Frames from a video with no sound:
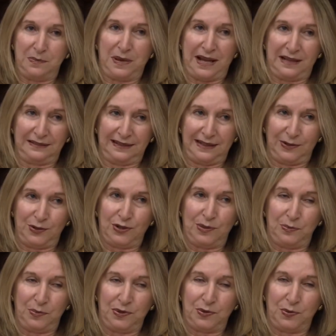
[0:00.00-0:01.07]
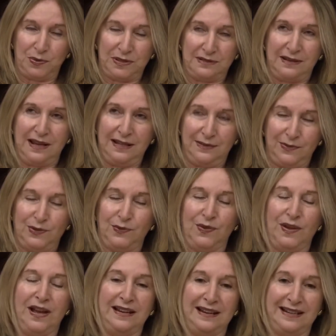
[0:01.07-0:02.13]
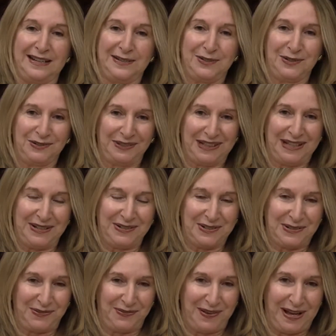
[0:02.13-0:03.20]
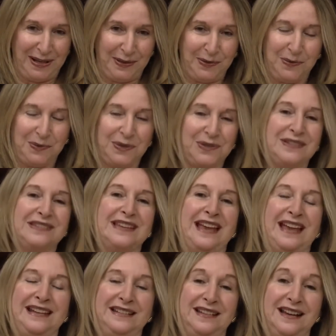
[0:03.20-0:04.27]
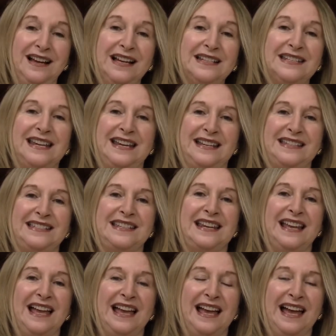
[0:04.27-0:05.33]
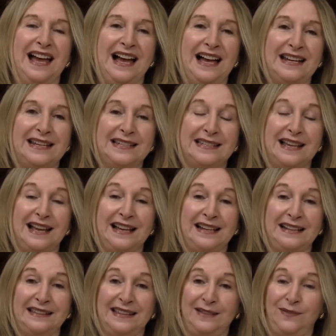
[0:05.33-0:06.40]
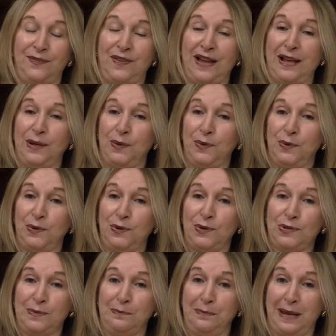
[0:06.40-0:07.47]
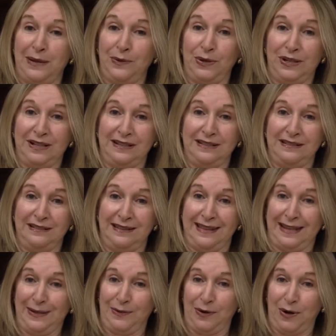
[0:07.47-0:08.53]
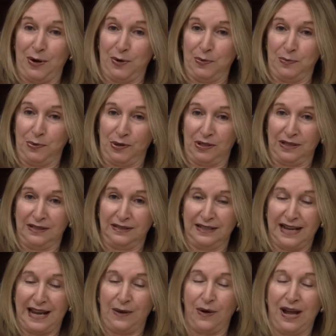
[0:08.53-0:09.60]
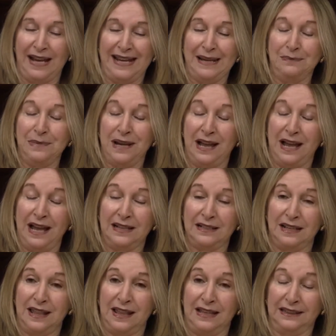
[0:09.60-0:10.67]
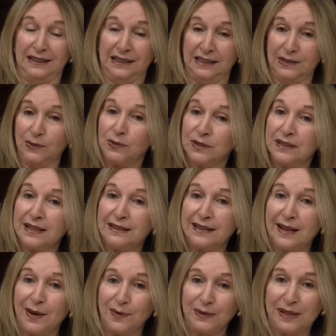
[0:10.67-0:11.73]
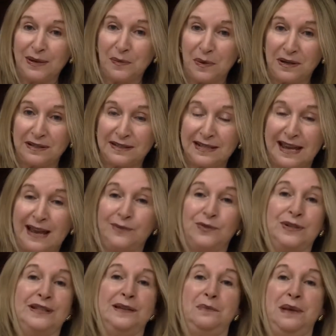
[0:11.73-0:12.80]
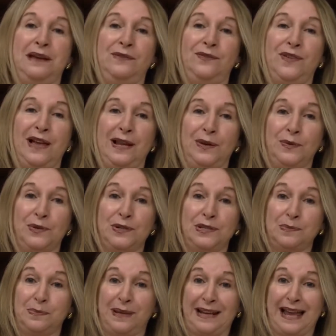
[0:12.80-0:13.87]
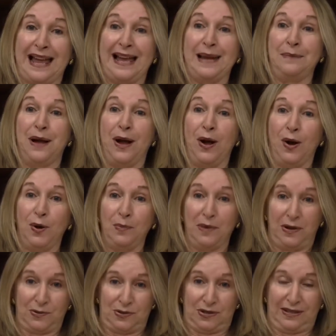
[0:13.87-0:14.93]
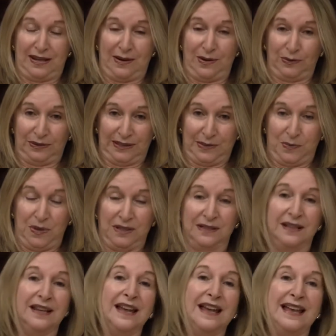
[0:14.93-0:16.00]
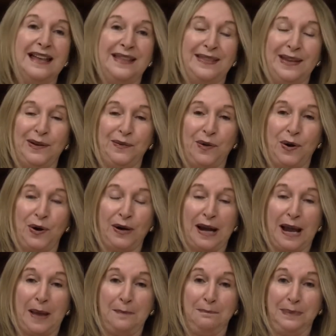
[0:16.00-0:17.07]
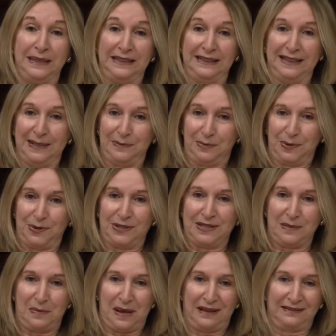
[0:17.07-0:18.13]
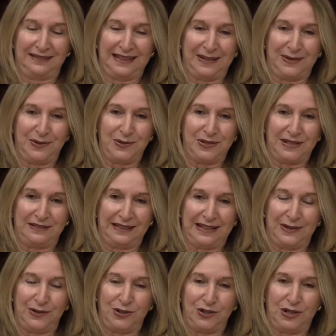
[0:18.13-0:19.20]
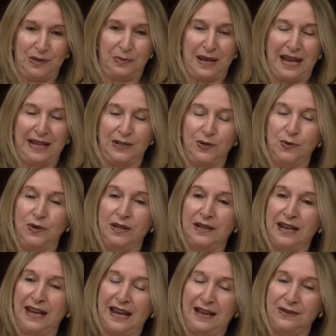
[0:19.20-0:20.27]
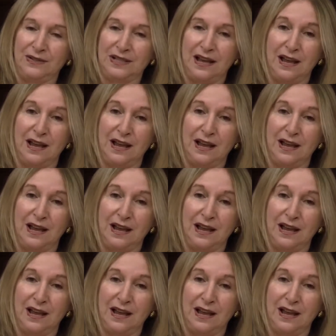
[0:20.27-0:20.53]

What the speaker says: to Bad Leadership, which was kind of divided into leaders, followers, and context, I decided that followers merited their own book. Now, I am not literally the only one to have written about followers, but I'm almost the only one. There are a billion books about leaders and leadership, and you can count